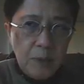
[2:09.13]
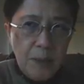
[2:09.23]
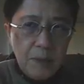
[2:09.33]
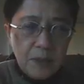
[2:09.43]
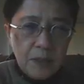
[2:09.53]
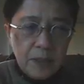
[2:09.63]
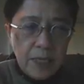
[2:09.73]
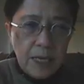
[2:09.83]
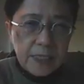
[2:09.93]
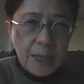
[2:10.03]
Remember, this
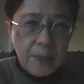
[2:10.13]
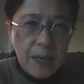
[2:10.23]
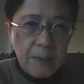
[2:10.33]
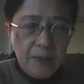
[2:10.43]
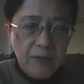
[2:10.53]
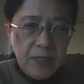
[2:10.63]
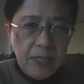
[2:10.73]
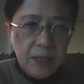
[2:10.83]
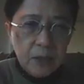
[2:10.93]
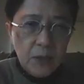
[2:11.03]
is a
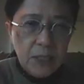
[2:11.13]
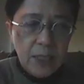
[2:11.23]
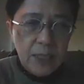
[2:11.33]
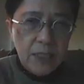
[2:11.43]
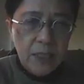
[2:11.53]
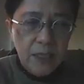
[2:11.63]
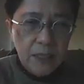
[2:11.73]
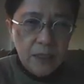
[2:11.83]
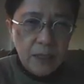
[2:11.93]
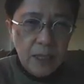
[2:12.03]
semi-monthly, so in a
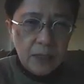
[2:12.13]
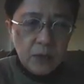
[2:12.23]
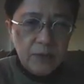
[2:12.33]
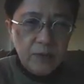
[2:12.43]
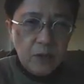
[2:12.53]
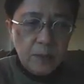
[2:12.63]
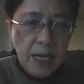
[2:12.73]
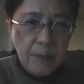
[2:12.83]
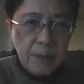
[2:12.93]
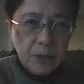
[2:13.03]
year, there are 24
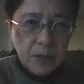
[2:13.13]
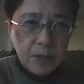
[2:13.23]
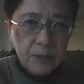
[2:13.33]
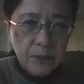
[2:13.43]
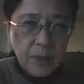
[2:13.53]
payments.